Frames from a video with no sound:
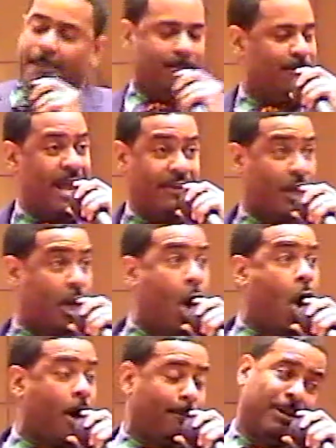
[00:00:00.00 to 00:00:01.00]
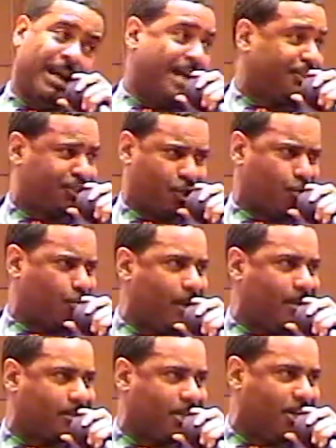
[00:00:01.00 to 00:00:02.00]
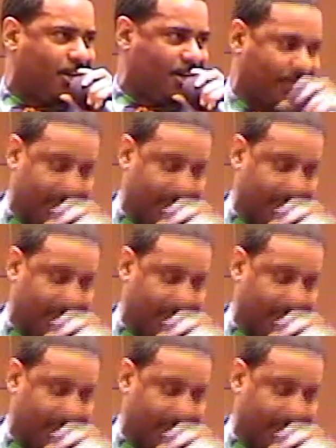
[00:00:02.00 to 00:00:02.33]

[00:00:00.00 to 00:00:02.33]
May the Lord bless you real good.